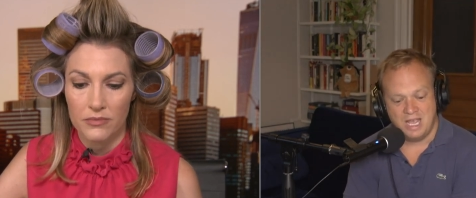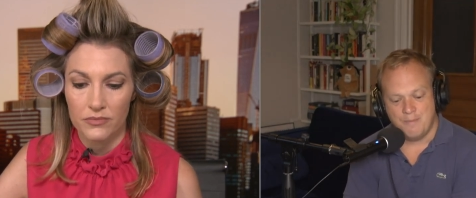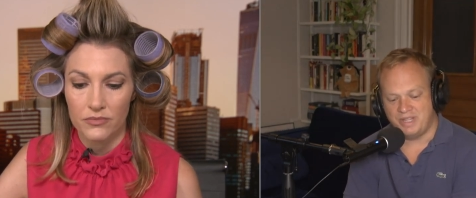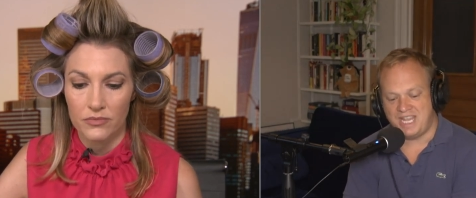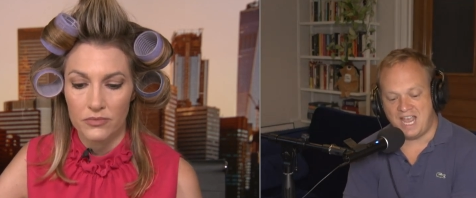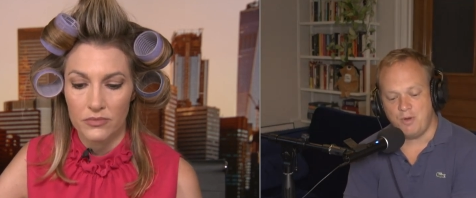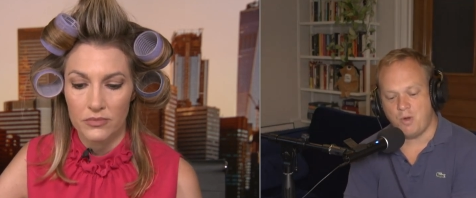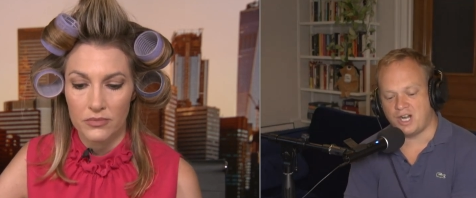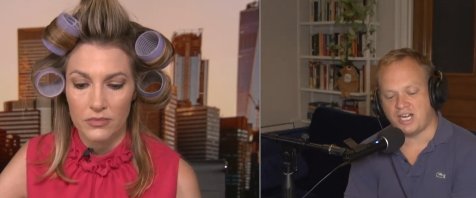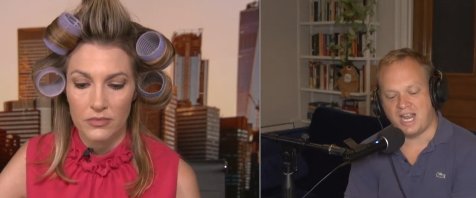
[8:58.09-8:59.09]
Speaker 1: But the Apple
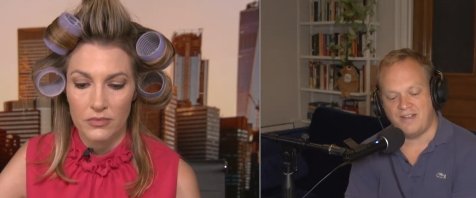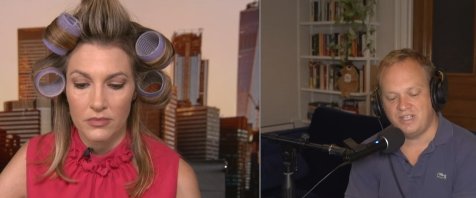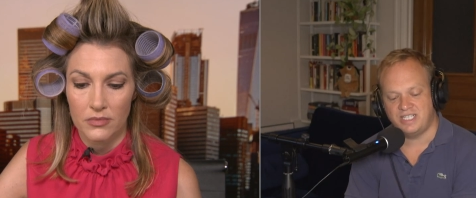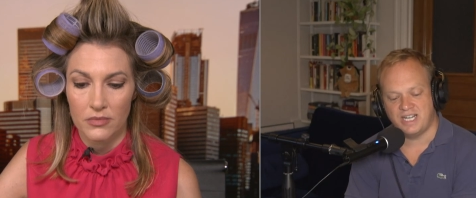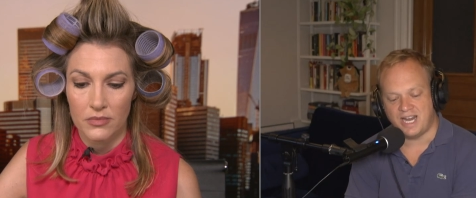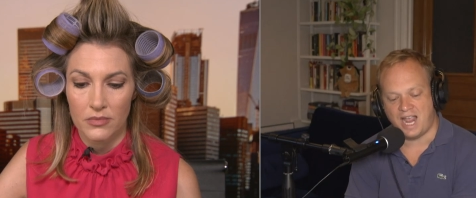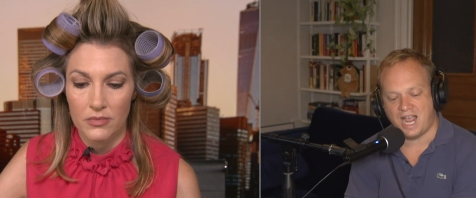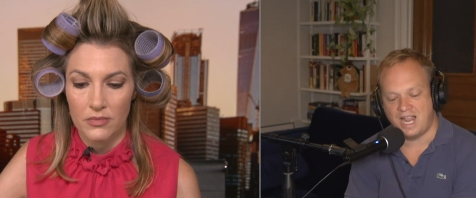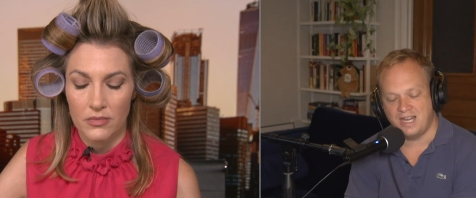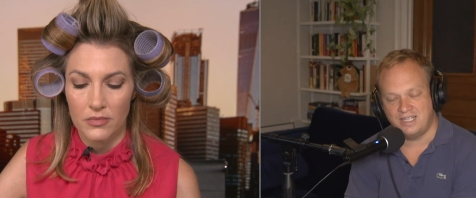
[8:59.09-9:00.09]
Watch, I have to say, I,
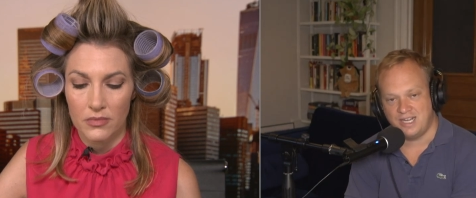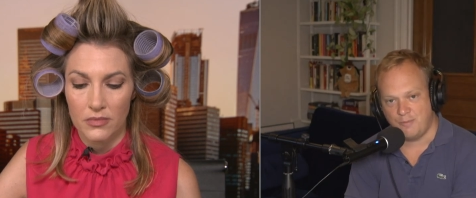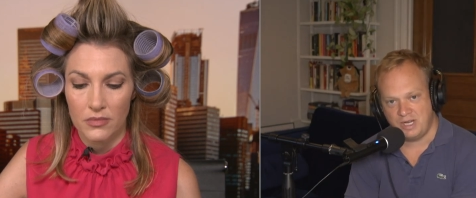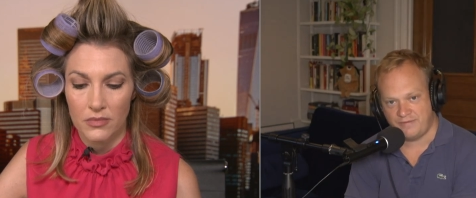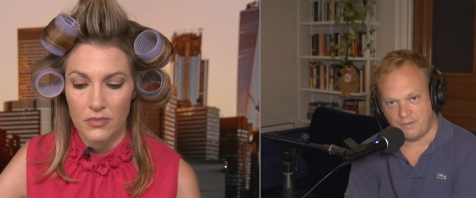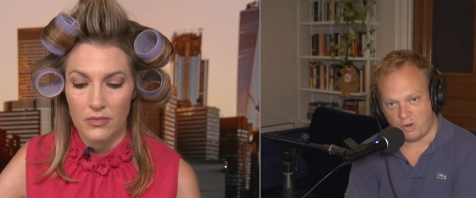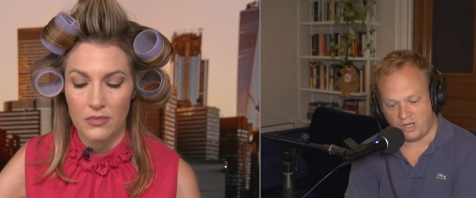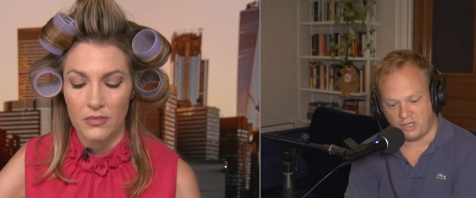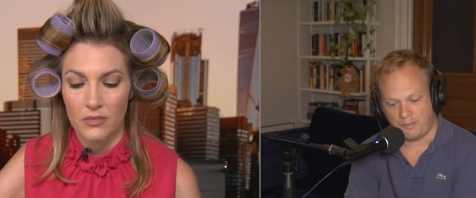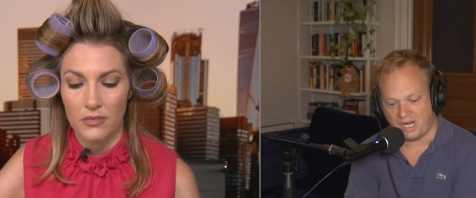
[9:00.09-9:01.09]
I and tell me if I'm wrong
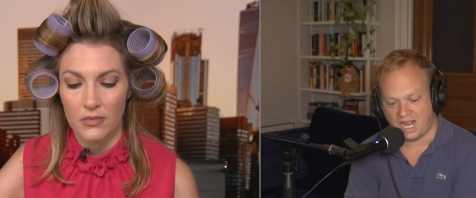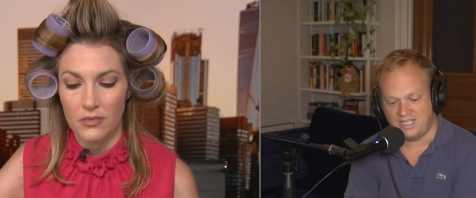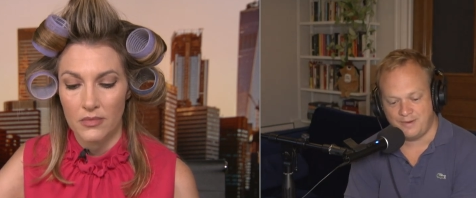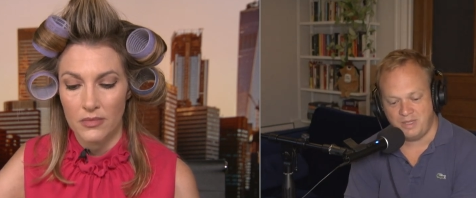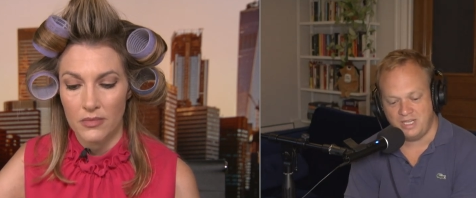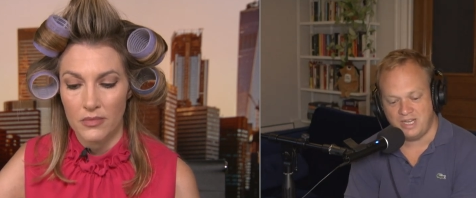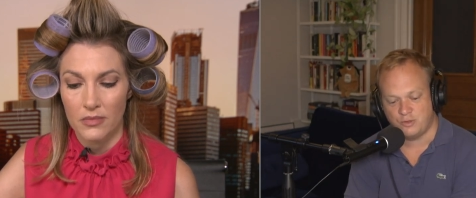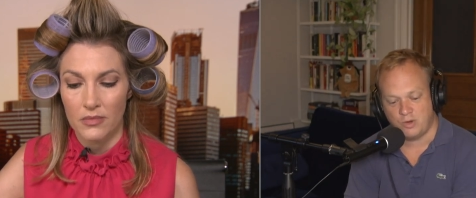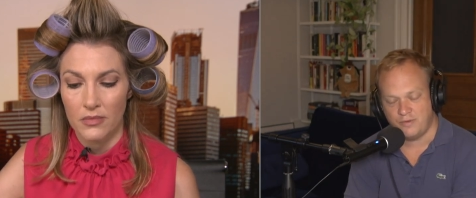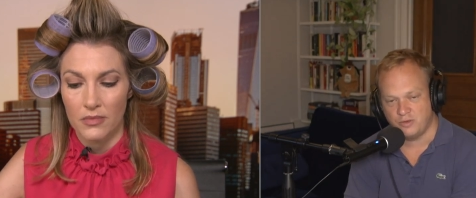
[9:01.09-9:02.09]
here, but it's something it's
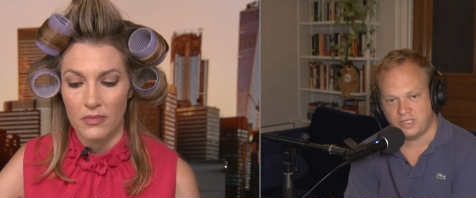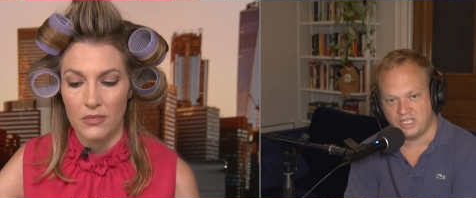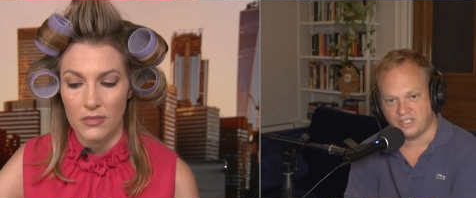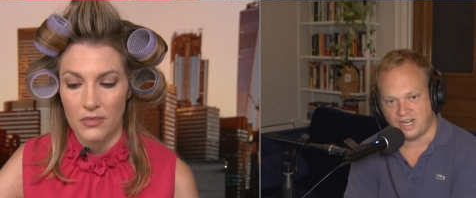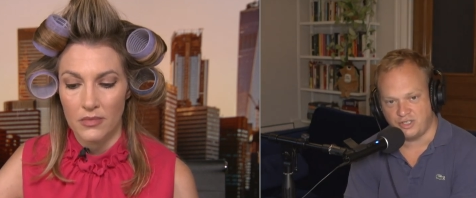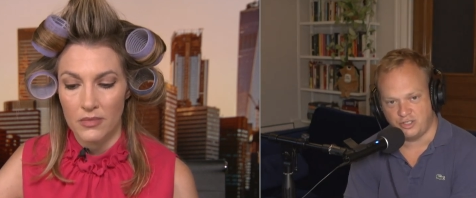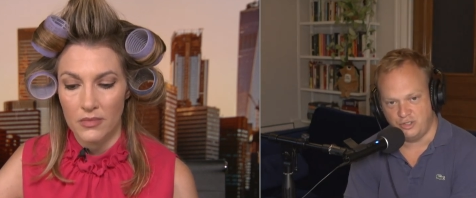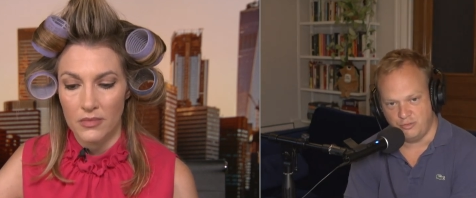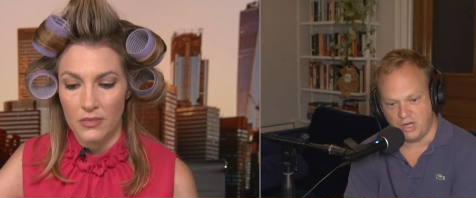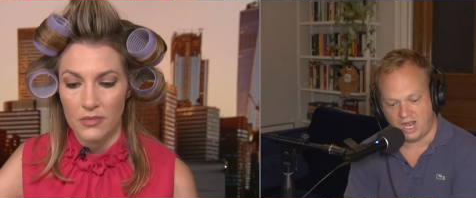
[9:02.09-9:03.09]
one of those things that I just
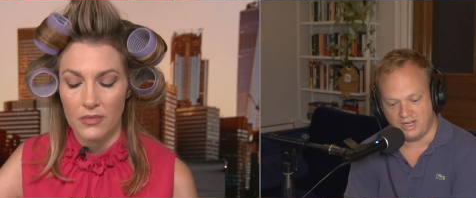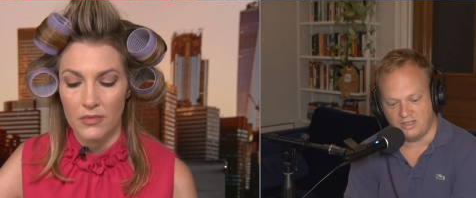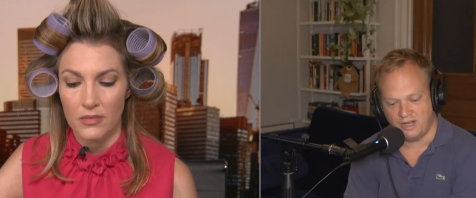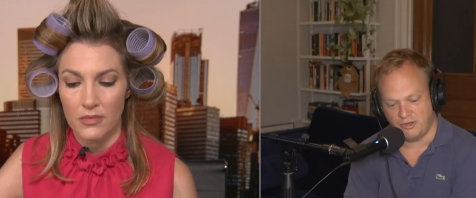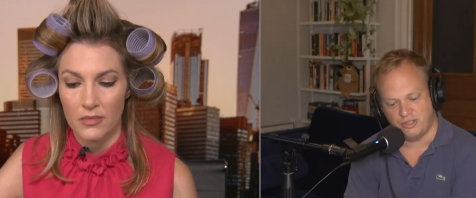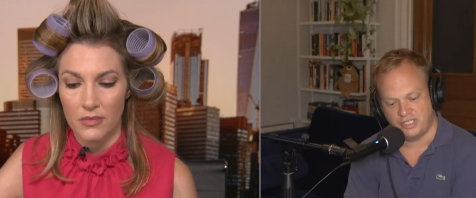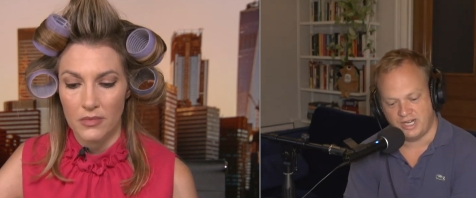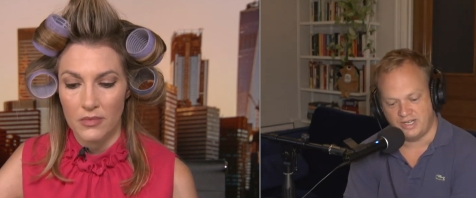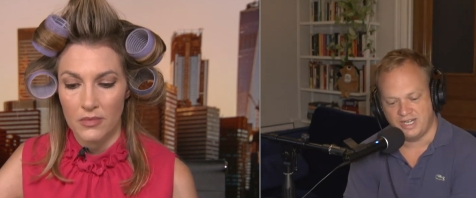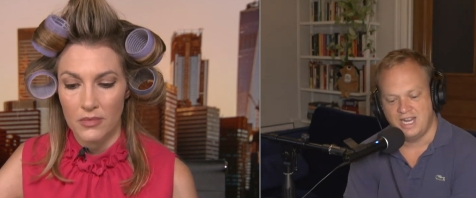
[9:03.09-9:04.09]
do not
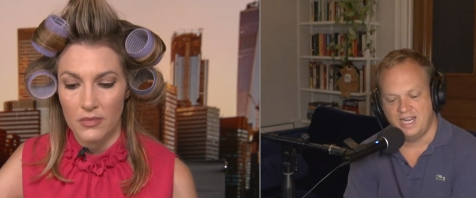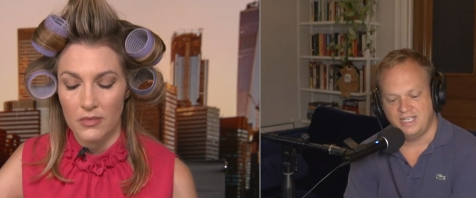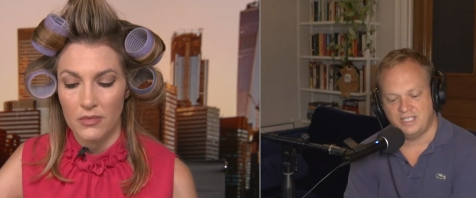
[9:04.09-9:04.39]
understand. To